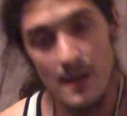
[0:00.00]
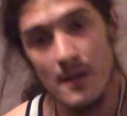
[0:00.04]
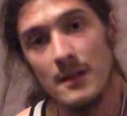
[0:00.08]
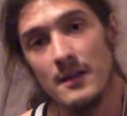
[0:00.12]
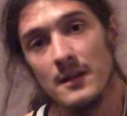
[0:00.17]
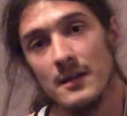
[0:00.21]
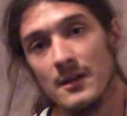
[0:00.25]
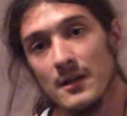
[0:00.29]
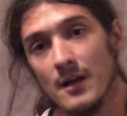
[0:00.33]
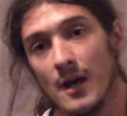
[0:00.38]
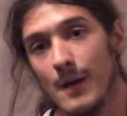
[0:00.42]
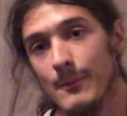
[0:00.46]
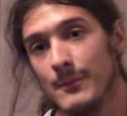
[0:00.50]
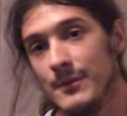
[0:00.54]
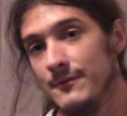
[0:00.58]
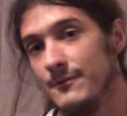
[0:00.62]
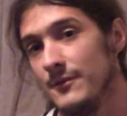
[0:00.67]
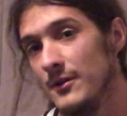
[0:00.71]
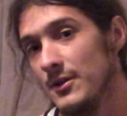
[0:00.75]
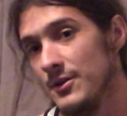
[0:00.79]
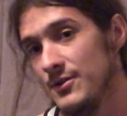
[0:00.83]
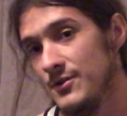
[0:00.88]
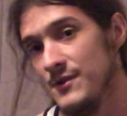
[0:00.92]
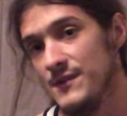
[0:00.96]
the common
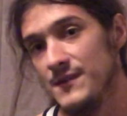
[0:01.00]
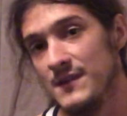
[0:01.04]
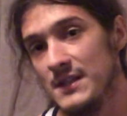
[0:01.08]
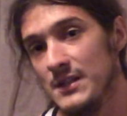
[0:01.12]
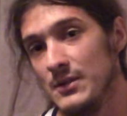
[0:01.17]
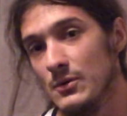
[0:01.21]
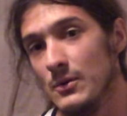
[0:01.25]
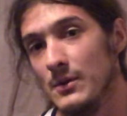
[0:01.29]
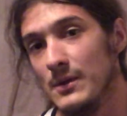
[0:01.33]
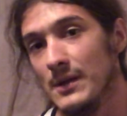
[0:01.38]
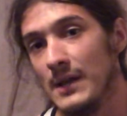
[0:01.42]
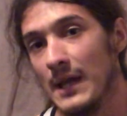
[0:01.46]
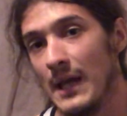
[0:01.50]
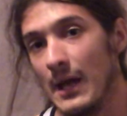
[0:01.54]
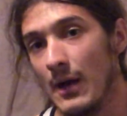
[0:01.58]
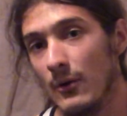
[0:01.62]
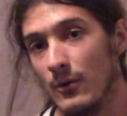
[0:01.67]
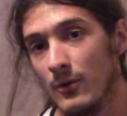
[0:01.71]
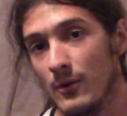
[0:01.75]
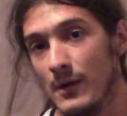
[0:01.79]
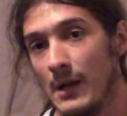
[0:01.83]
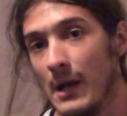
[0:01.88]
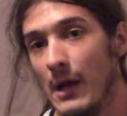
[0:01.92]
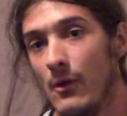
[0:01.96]
functions that you'll
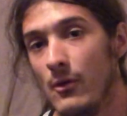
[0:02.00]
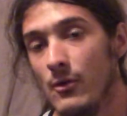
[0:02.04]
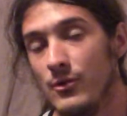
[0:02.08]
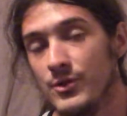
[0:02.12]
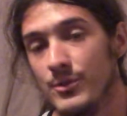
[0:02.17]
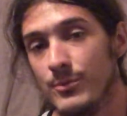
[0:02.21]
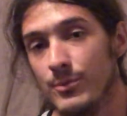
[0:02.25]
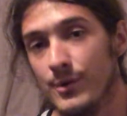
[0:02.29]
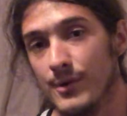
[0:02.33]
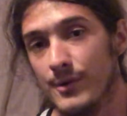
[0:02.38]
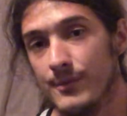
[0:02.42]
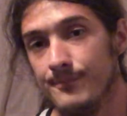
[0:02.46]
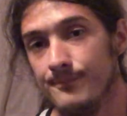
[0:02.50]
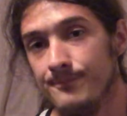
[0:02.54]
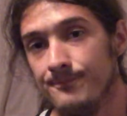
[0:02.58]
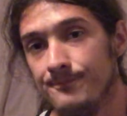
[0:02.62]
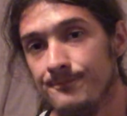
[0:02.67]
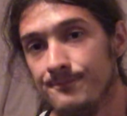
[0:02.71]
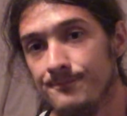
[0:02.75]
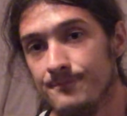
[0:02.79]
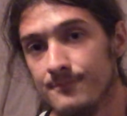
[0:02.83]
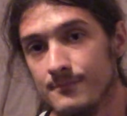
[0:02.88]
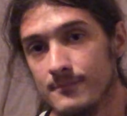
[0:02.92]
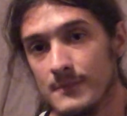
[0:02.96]
encounter in algebra
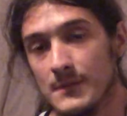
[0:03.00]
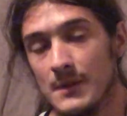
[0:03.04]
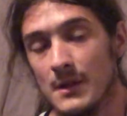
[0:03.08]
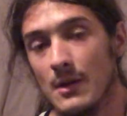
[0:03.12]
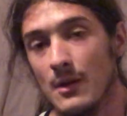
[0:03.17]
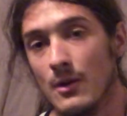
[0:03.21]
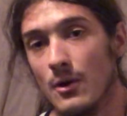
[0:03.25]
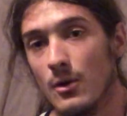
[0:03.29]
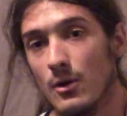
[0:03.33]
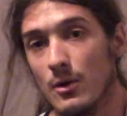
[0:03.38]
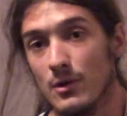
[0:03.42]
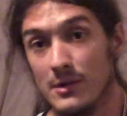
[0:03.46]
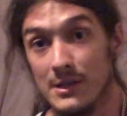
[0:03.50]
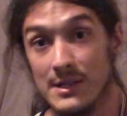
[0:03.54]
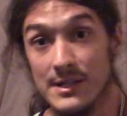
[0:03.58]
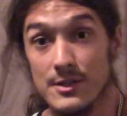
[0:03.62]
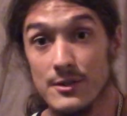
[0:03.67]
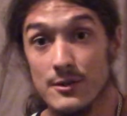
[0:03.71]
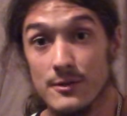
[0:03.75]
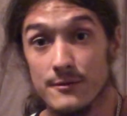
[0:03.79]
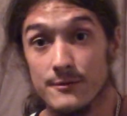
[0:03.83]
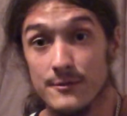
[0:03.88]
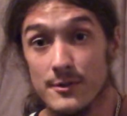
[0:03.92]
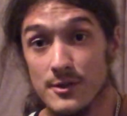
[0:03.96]
are
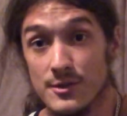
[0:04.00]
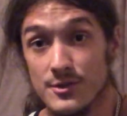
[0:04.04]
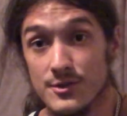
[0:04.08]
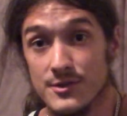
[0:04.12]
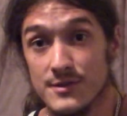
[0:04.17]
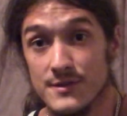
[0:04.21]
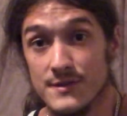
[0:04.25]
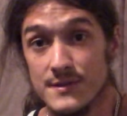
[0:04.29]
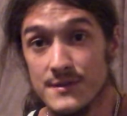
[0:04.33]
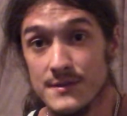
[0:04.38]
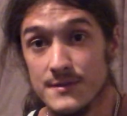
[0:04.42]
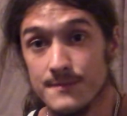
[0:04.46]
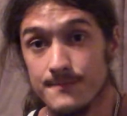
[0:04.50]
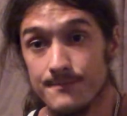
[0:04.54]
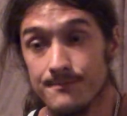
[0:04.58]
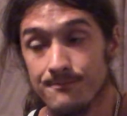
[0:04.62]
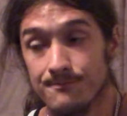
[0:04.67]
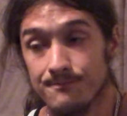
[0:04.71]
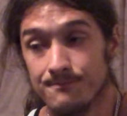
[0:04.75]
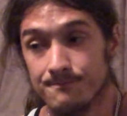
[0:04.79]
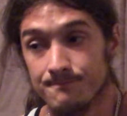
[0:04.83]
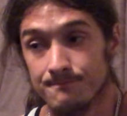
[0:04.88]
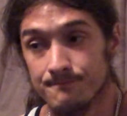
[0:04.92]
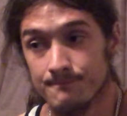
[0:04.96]
linear functions
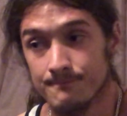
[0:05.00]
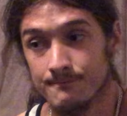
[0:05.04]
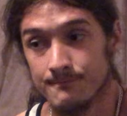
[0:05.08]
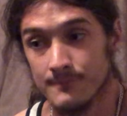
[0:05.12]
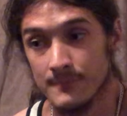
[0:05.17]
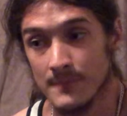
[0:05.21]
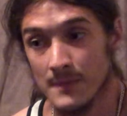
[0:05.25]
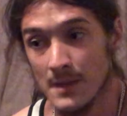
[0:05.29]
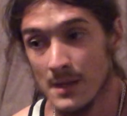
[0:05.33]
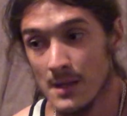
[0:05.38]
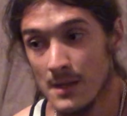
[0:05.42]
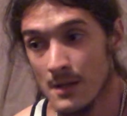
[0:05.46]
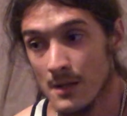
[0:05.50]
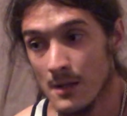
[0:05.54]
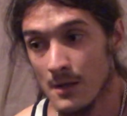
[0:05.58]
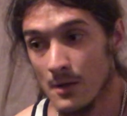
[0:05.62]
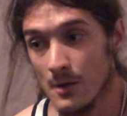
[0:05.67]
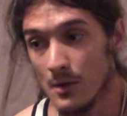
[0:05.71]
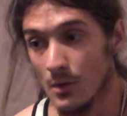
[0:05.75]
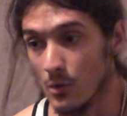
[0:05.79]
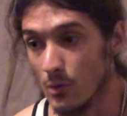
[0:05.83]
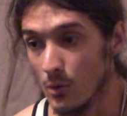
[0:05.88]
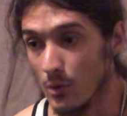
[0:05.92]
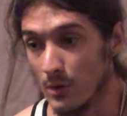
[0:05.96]

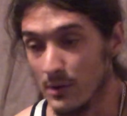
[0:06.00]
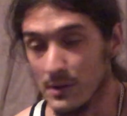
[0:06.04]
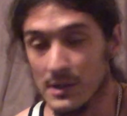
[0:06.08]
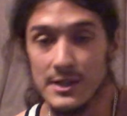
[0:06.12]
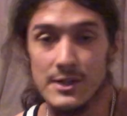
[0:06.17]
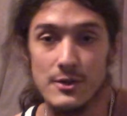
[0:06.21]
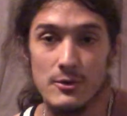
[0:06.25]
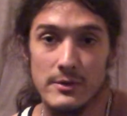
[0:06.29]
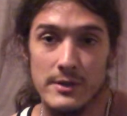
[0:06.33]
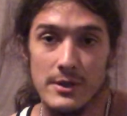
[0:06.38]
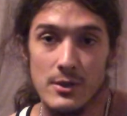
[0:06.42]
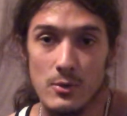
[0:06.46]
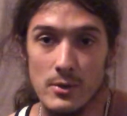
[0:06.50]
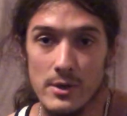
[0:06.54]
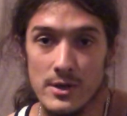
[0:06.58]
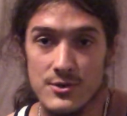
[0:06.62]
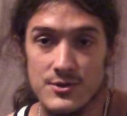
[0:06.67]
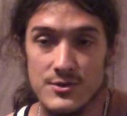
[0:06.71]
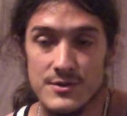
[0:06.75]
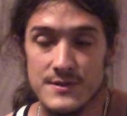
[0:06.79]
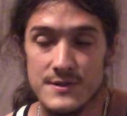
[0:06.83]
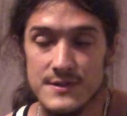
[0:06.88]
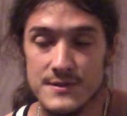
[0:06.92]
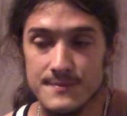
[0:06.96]
or linear
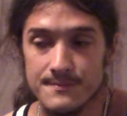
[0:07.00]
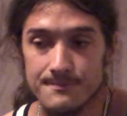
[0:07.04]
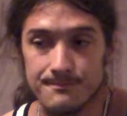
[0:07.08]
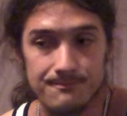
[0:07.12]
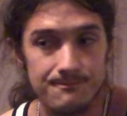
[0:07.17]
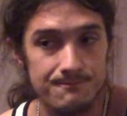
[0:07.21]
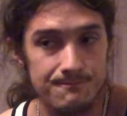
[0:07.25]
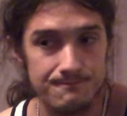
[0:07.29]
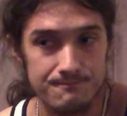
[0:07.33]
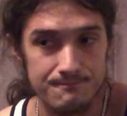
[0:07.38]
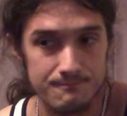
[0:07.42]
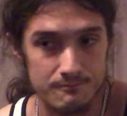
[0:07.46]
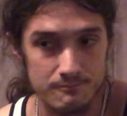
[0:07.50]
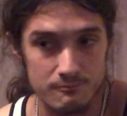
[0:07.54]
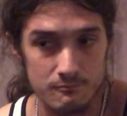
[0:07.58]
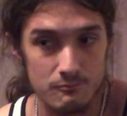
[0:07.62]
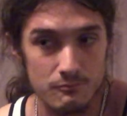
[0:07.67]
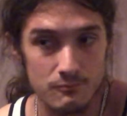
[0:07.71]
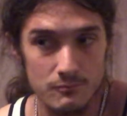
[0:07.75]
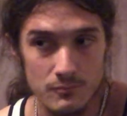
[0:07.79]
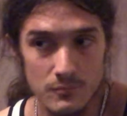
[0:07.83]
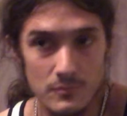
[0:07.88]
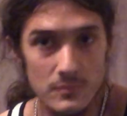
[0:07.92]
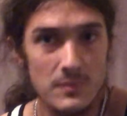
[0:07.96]
equations.
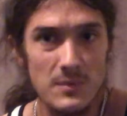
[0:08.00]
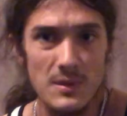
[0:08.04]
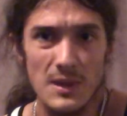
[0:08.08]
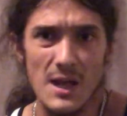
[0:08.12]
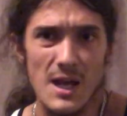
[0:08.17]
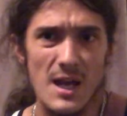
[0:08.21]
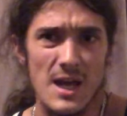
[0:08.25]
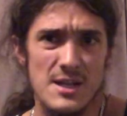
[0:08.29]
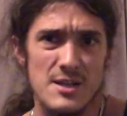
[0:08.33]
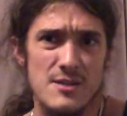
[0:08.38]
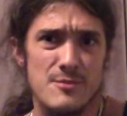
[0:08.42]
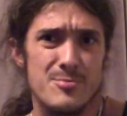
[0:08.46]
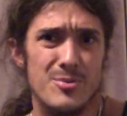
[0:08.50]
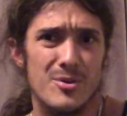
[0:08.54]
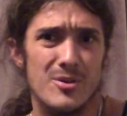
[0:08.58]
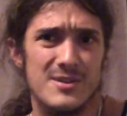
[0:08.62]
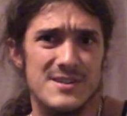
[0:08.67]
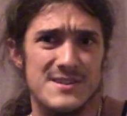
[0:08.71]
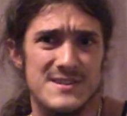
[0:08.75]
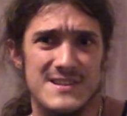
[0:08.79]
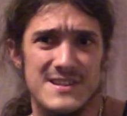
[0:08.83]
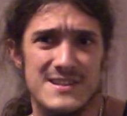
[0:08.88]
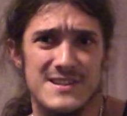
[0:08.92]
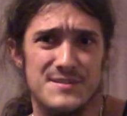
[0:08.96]
And you've probably
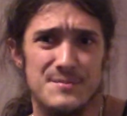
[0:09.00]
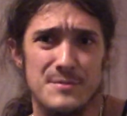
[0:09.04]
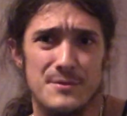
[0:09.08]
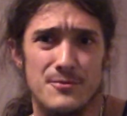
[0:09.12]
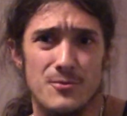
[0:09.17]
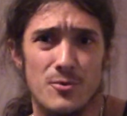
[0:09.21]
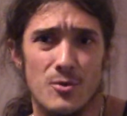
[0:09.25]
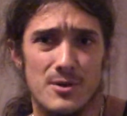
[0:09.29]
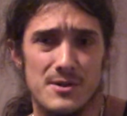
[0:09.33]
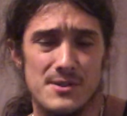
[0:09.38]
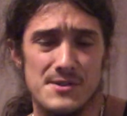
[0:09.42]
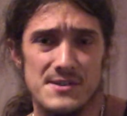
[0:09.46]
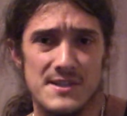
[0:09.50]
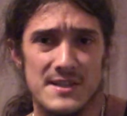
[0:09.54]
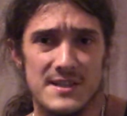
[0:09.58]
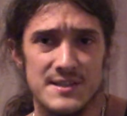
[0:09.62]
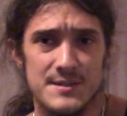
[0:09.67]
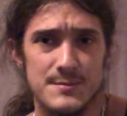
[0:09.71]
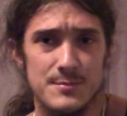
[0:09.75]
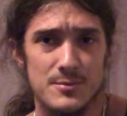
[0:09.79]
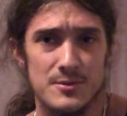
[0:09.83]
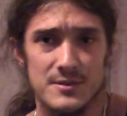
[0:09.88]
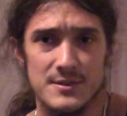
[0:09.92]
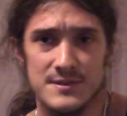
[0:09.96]
seen this before in your
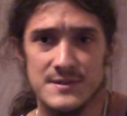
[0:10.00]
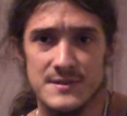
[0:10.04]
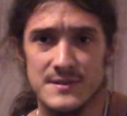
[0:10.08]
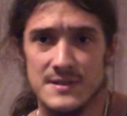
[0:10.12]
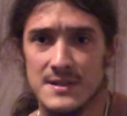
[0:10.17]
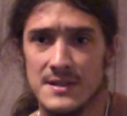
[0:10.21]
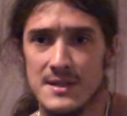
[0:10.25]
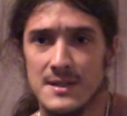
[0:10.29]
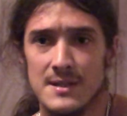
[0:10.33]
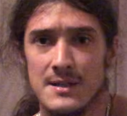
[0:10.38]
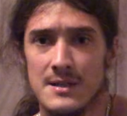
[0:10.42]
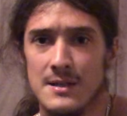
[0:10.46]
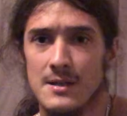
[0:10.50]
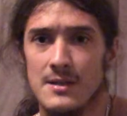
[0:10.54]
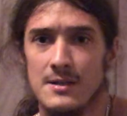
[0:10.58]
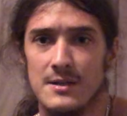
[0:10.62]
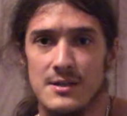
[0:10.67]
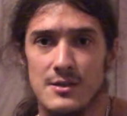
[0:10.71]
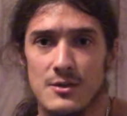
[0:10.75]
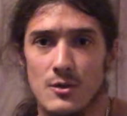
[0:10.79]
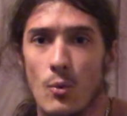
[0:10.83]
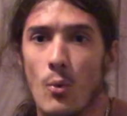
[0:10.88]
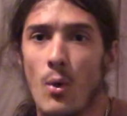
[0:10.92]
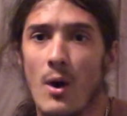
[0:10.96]
textbooks.
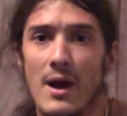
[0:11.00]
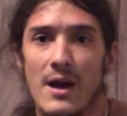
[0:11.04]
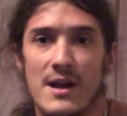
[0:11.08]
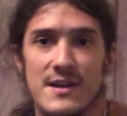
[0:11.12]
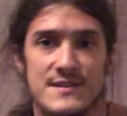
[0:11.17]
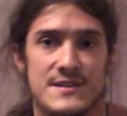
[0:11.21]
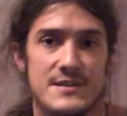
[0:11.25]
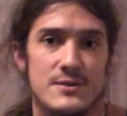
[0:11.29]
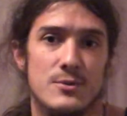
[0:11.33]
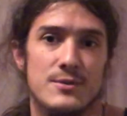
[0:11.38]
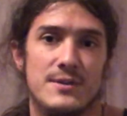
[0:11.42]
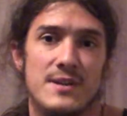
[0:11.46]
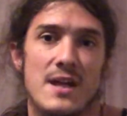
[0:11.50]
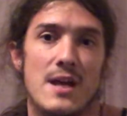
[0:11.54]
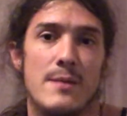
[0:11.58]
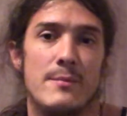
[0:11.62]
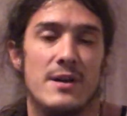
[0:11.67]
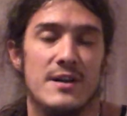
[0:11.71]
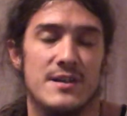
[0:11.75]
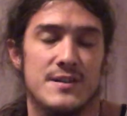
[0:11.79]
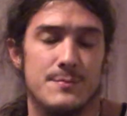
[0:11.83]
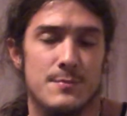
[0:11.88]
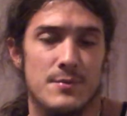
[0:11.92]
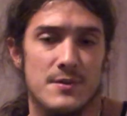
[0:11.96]
Y is equal to
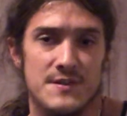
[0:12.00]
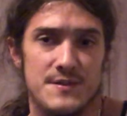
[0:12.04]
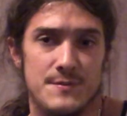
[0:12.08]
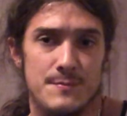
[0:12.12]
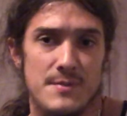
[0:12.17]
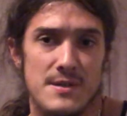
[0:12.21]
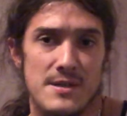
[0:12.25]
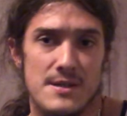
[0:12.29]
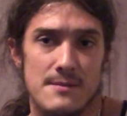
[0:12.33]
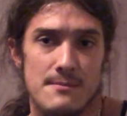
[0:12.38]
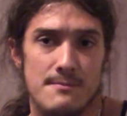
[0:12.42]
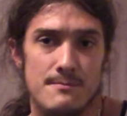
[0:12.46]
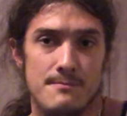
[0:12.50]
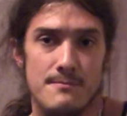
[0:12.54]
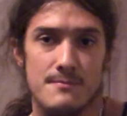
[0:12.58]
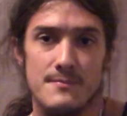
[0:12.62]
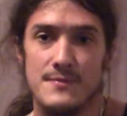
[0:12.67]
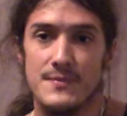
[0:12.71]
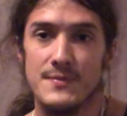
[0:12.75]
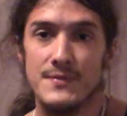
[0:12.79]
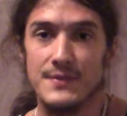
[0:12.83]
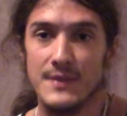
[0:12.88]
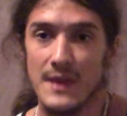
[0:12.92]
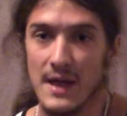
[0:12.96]
mx plus b.
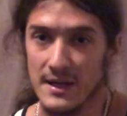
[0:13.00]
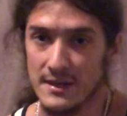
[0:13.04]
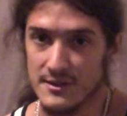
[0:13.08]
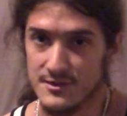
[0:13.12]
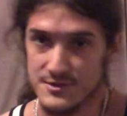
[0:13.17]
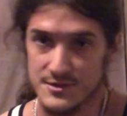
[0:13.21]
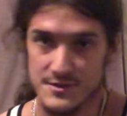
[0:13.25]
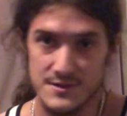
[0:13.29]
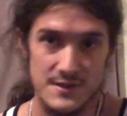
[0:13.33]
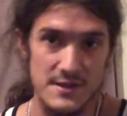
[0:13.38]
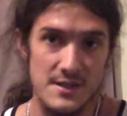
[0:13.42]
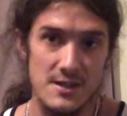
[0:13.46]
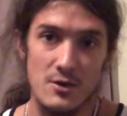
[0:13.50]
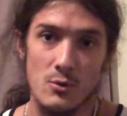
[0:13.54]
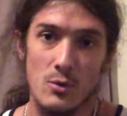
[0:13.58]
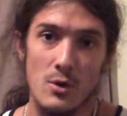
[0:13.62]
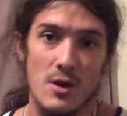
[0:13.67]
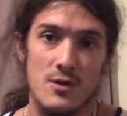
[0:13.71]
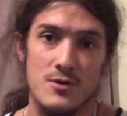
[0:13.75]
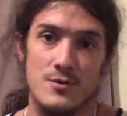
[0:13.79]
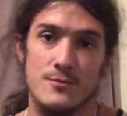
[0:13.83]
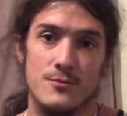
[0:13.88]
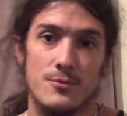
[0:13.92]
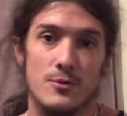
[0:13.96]
That is just the
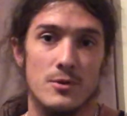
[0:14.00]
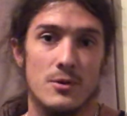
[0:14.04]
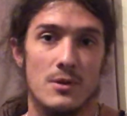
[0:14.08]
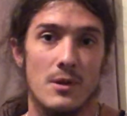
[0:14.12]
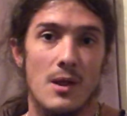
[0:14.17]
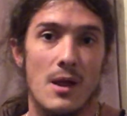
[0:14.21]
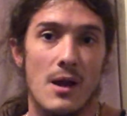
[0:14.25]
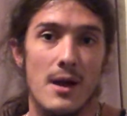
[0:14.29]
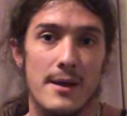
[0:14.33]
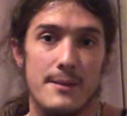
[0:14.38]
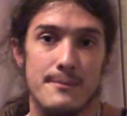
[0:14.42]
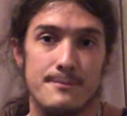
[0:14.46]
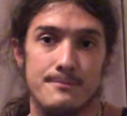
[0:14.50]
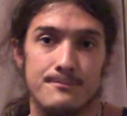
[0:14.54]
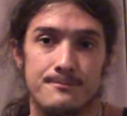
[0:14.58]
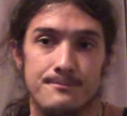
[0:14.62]
equation for a line.